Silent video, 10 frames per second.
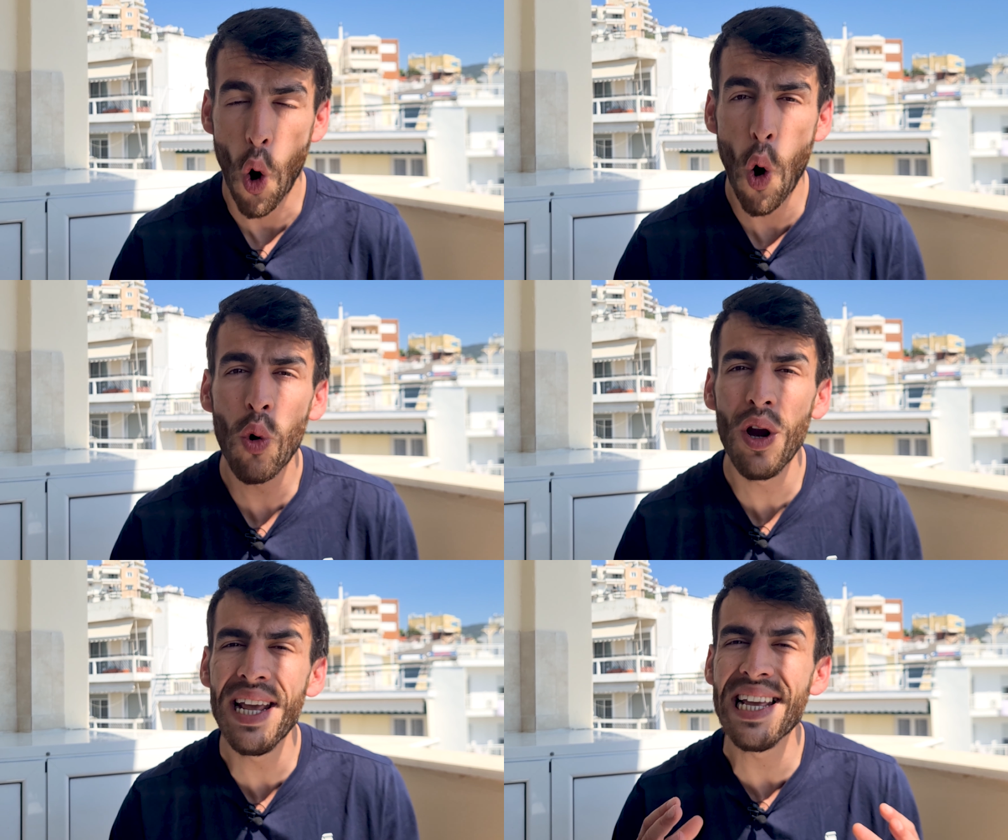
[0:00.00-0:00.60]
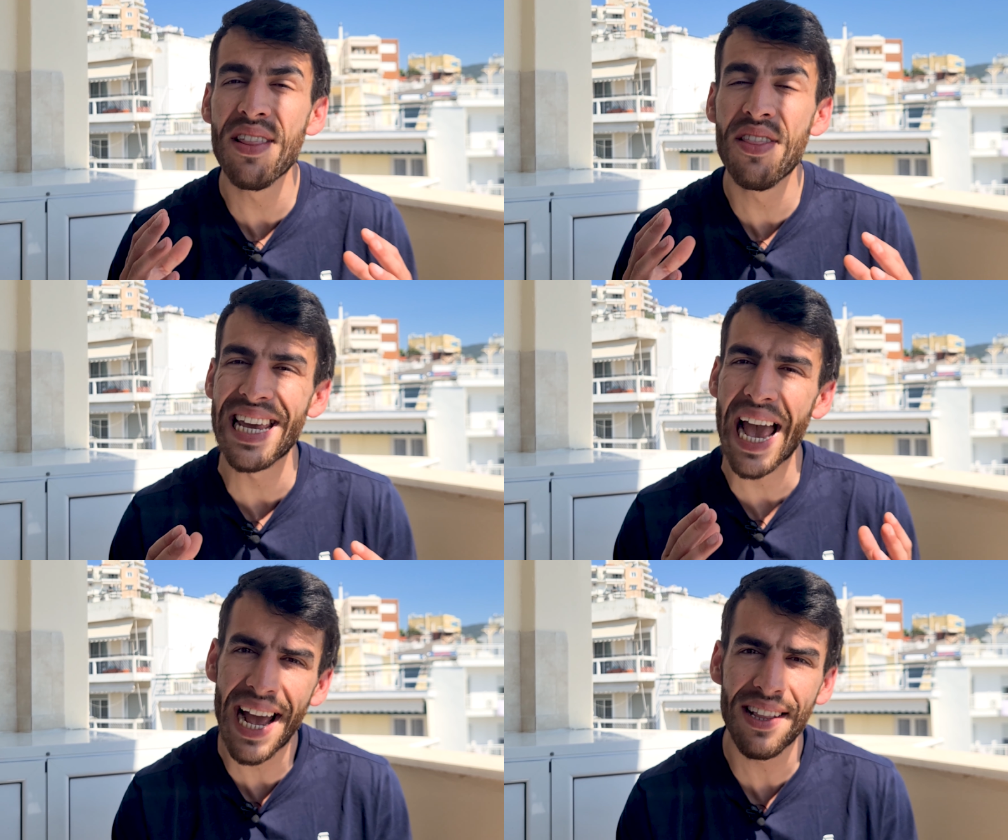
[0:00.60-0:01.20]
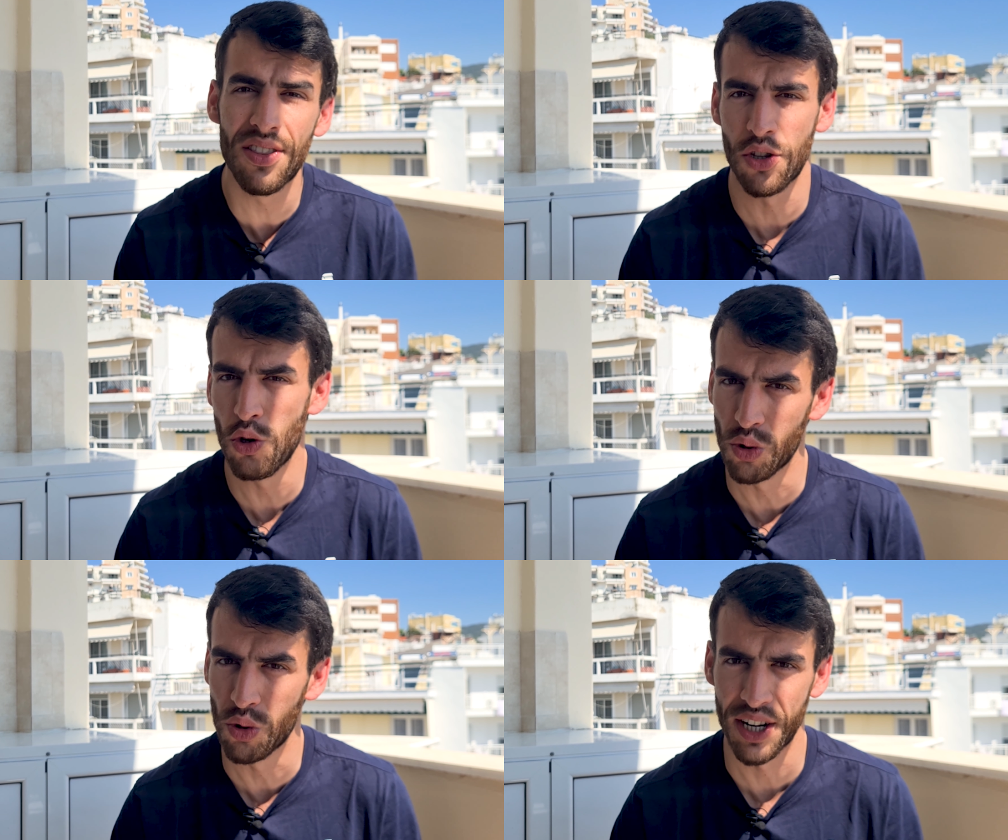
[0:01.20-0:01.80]
Only the end
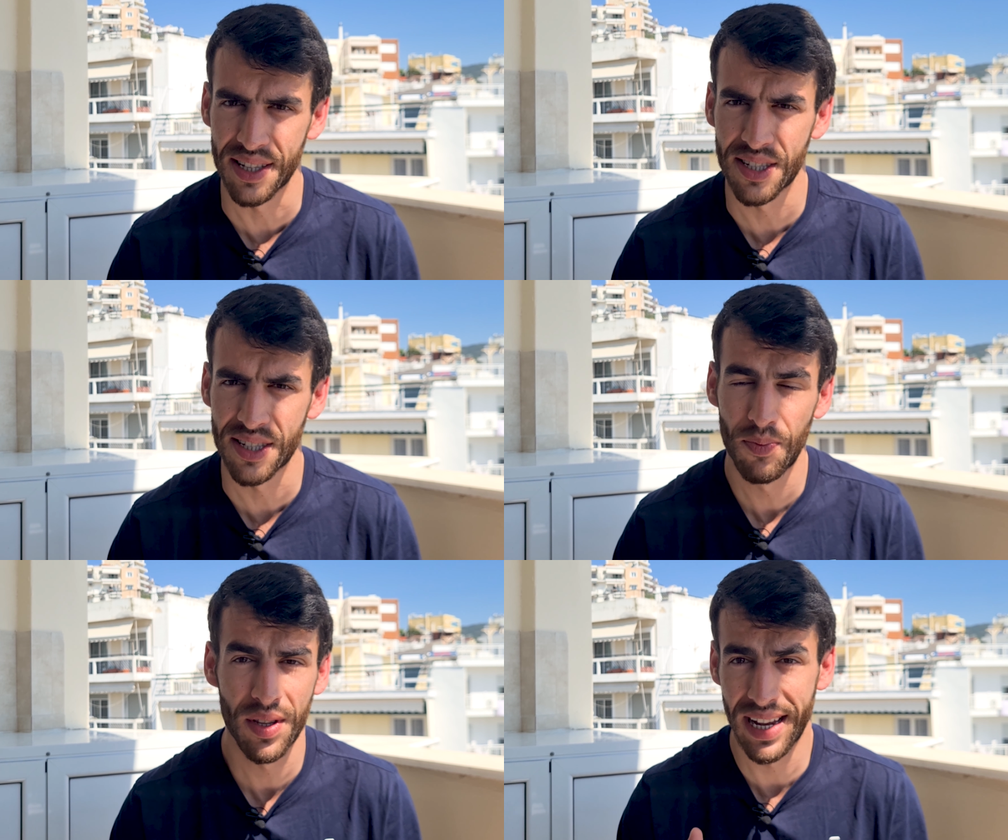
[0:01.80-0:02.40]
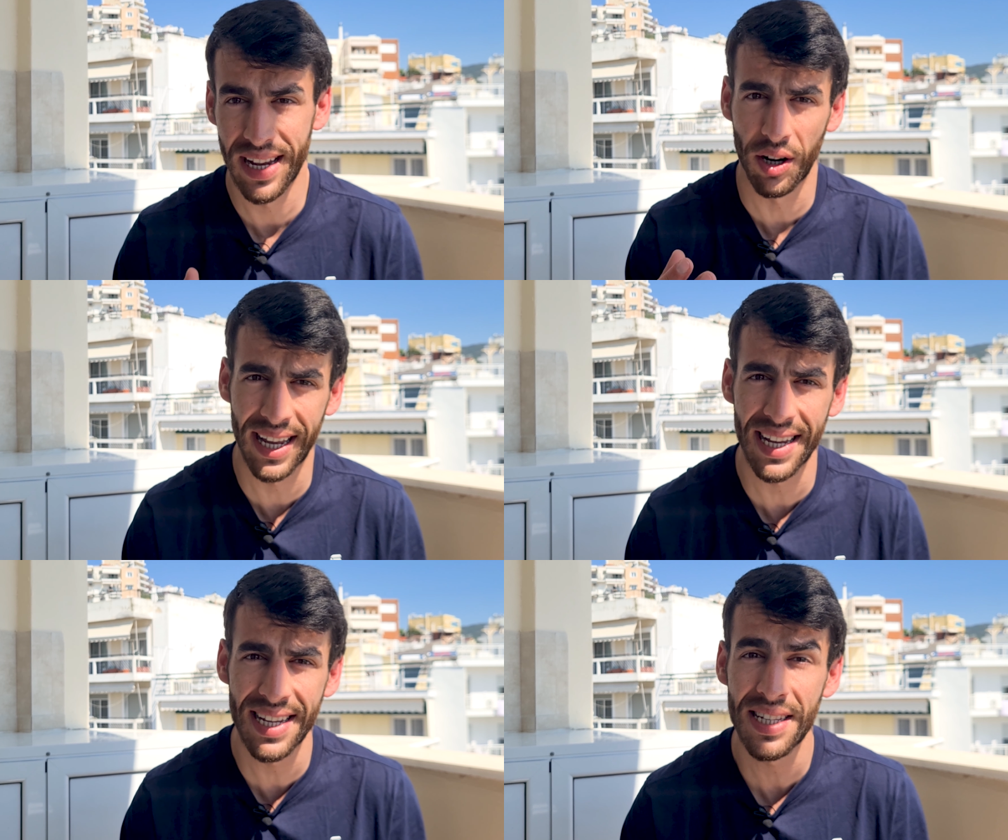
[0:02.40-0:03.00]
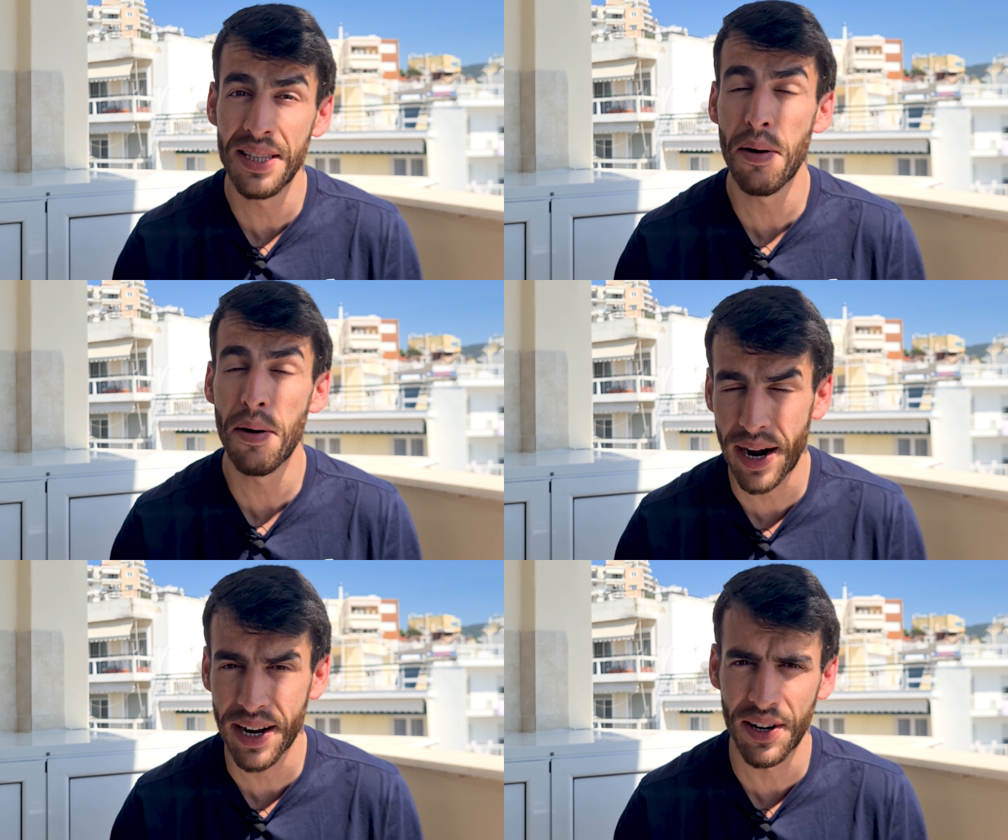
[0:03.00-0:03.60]
user is, in our case, the
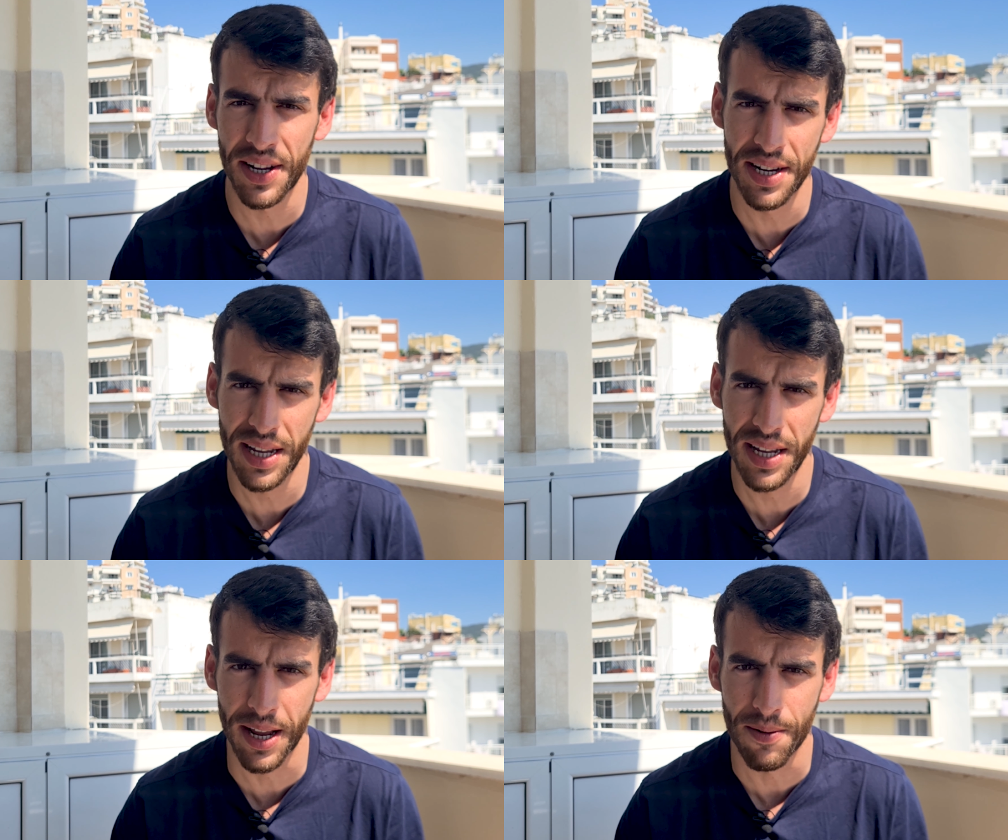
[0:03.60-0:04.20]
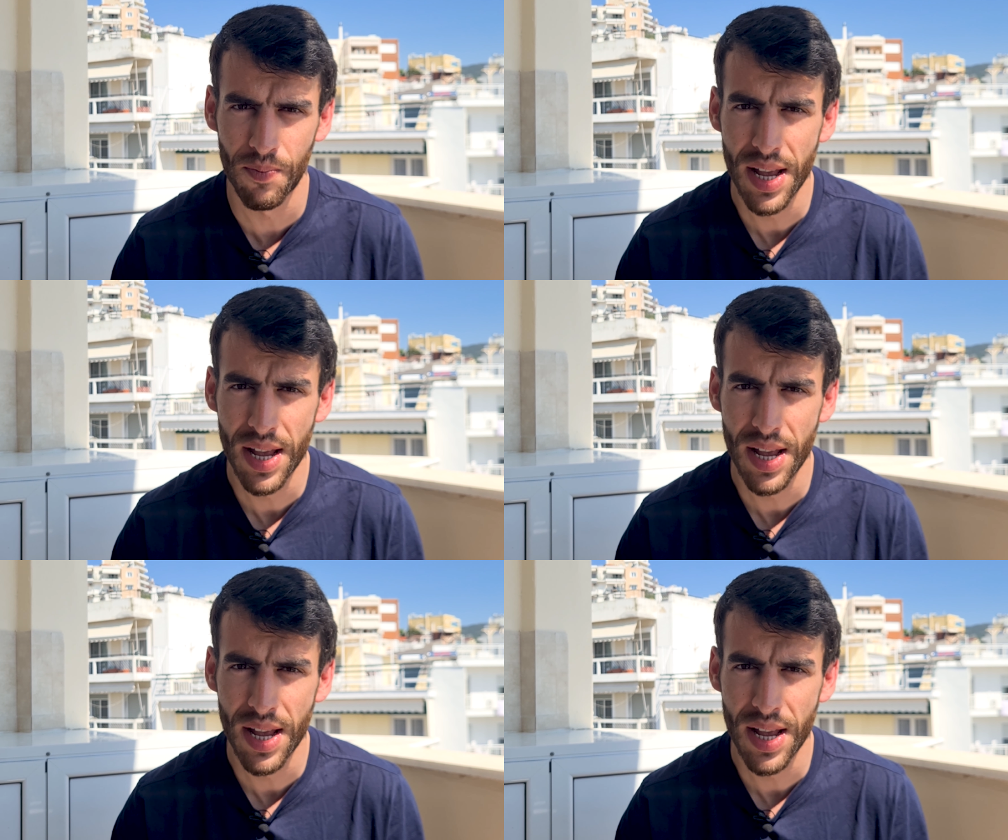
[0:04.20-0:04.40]
buyer in eBay.